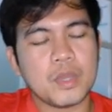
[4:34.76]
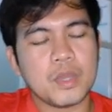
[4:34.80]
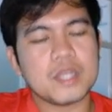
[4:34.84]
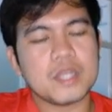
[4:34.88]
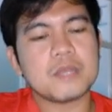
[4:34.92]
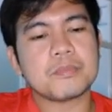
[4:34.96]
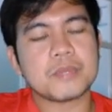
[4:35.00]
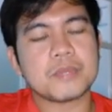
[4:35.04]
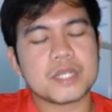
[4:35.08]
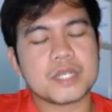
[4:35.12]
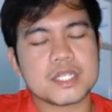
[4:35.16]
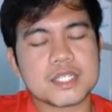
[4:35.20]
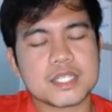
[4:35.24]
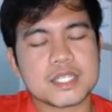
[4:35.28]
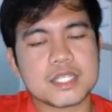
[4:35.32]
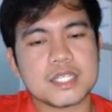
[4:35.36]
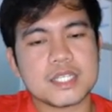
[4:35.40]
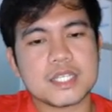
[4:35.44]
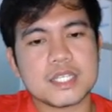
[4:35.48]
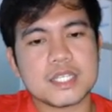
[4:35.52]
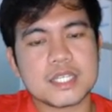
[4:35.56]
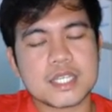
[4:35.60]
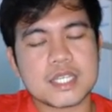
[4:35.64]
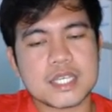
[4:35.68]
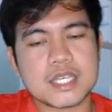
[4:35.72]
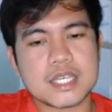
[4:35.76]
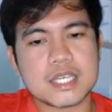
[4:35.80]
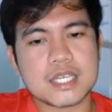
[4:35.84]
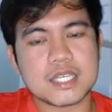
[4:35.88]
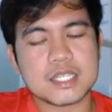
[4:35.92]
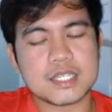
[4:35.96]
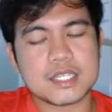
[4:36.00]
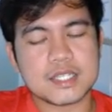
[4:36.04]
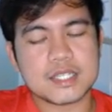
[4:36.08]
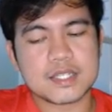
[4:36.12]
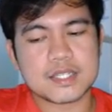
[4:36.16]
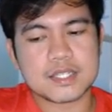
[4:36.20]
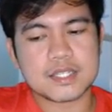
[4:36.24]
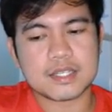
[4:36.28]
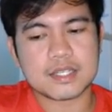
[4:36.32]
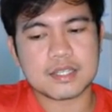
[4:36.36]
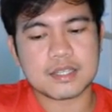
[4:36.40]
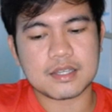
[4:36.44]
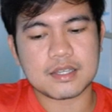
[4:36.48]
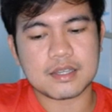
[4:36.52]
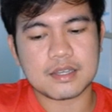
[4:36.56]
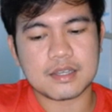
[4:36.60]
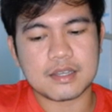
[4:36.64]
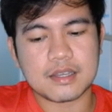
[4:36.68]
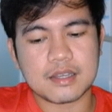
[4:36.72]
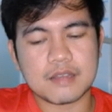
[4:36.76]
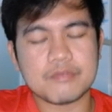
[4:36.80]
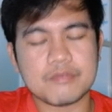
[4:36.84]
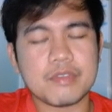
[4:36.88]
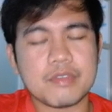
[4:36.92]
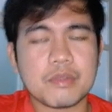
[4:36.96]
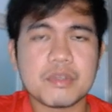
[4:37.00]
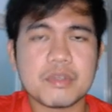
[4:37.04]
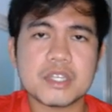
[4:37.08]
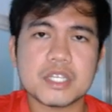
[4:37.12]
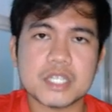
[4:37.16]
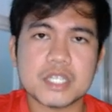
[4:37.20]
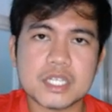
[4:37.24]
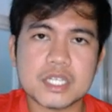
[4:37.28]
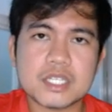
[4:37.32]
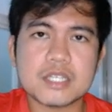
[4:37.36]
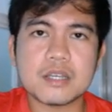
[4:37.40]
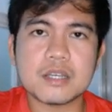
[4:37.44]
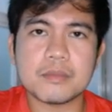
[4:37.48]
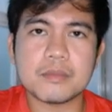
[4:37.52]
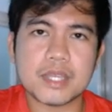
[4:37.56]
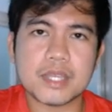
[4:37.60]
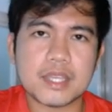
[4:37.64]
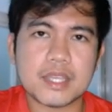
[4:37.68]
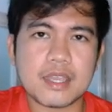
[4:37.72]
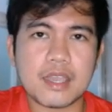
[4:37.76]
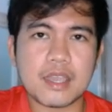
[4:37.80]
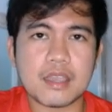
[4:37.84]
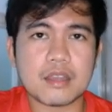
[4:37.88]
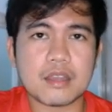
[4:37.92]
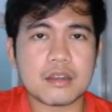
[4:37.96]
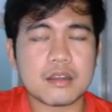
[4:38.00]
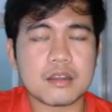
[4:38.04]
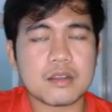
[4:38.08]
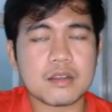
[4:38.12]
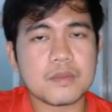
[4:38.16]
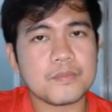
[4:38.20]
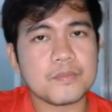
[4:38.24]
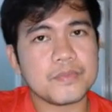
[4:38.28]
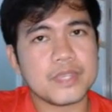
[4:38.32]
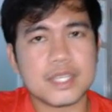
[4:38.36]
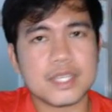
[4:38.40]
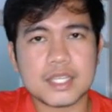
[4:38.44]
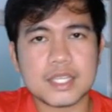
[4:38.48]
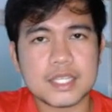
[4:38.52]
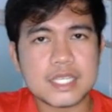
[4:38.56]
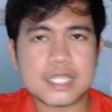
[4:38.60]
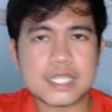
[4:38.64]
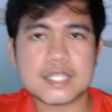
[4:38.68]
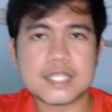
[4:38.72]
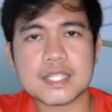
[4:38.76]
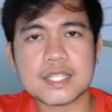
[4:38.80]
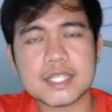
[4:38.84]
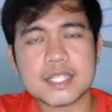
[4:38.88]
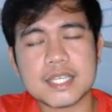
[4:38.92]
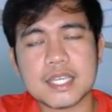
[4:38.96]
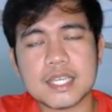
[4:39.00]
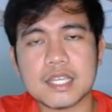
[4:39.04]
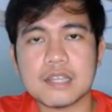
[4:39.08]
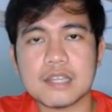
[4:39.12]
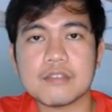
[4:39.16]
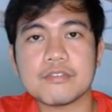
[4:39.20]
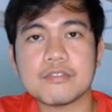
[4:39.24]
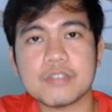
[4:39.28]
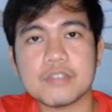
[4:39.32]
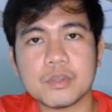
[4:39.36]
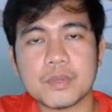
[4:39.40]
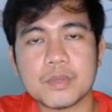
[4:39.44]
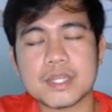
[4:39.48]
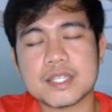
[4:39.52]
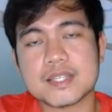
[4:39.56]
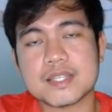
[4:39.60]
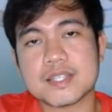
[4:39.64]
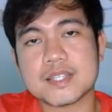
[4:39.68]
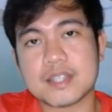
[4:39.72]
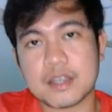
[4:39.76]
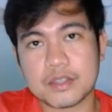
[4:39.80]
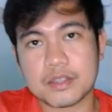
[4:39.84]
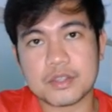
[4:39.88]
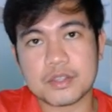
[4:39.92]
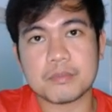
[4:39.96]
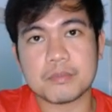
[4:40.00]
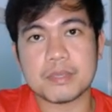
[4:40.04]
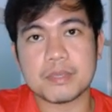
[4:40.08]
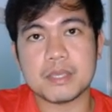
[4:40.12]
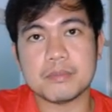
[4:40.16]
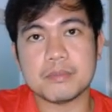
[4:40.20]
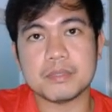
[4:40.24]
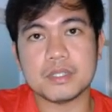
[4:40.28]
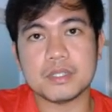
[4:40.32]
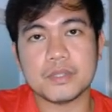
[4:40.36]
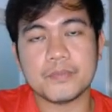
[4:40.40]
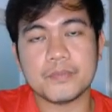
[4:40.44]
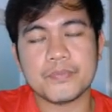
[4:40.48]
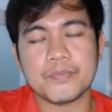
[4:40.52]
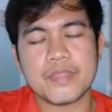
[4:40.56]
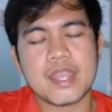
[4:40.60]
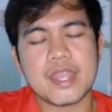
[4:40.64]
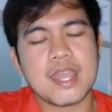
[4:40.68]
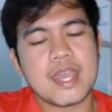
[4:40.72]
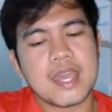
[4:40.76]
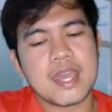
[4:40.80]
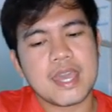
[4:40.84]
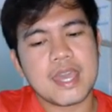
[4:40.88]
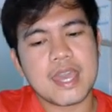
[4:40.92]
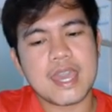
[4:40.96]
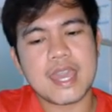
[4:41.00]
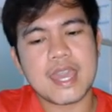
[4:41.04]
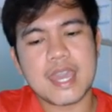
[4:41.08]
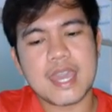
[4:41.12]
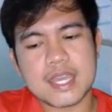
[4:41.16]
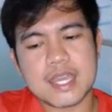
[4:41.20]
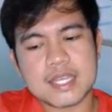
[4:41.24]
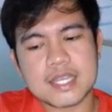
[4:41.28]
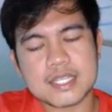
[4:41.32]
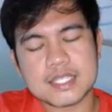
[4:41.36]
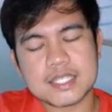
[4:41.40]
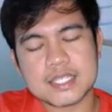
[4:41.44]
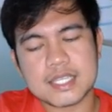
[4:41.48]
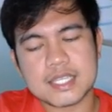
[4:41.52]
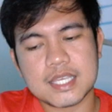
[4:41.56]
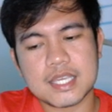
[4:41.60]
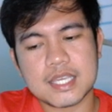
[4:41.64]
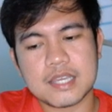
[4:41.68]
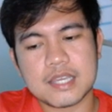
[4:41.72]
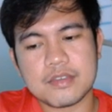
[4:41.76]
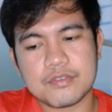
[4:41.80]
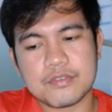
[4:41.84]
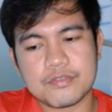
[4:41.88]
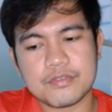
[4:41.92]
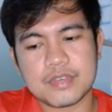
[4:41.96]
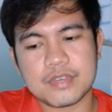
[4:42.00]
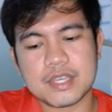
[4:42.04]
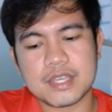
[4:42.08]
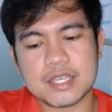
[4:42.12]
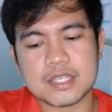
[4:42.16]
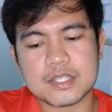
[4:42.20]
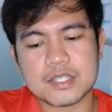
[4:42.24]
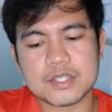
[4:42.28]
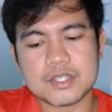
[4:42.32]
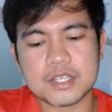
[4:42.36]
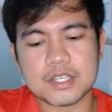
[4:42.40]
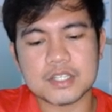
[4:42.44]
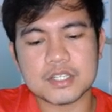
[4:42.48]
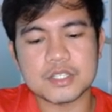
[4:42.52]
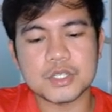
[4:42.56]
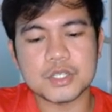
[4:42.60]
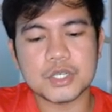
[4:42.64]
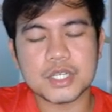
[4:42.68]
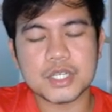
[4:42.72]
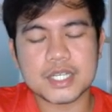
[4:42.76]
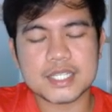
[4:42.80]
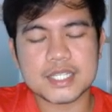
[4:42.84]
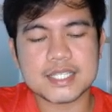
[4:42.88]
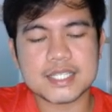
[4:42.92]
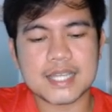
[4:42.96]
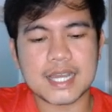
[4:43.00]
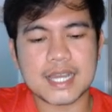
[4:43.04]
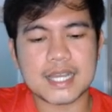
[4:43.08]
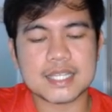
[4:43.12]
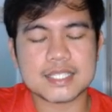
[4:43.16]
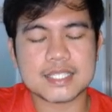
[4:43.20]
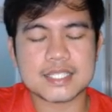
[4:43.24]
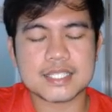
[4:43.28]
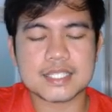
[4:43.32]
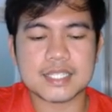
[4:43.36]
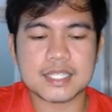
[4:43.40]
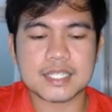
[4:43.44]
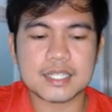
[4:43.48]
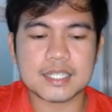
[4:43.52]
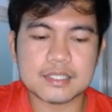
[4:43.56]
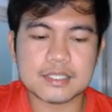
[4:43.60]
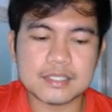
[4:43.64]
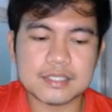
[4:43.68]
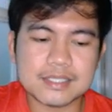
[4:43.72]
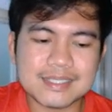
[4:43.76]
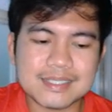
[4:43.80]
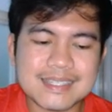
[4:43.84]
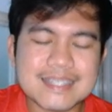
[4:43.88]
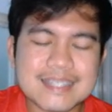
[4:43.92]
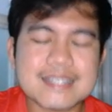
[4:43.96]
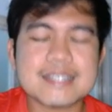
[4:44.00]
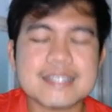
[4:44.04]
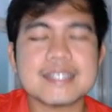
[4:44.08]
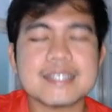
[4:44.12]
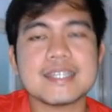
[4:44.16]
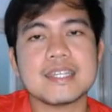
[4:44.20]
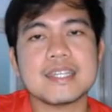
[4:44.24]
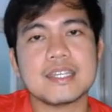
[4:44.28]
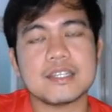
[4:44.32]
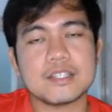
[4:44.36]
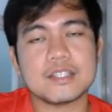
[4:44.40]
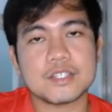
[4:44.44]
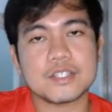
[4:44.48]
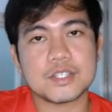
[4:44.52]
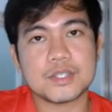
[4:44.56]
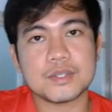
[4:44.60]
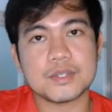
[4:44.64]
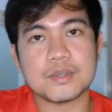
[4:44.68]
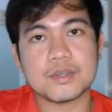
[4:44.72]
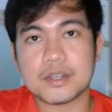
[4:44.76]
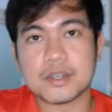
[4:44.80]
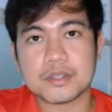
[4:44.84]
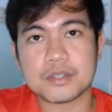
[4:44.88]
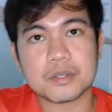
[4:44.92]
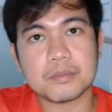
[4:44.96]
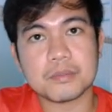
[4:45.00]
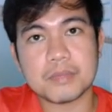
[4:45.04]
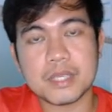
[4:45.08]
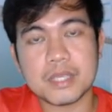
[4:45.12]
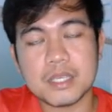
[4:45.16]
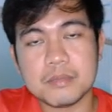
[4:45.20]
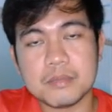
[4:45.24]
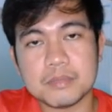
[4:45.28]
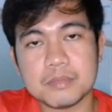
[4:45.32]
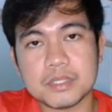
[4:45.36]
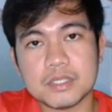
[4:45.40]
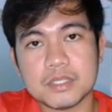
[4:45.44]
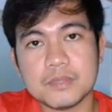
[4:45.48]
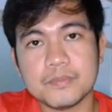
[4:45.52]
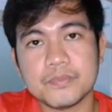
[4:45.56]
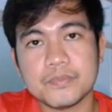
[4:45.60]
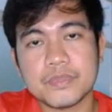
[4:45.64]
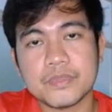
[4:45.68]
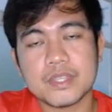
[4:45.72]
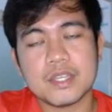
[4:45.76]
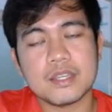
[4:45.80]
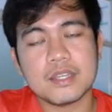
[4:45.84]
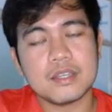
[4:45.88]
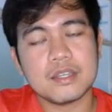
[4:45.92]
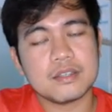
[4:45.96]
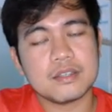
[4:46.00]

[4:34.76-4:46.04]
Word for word: When a person is uh, a very good communicator, he can easily influence other people. And if he is good at uh, listening to other people,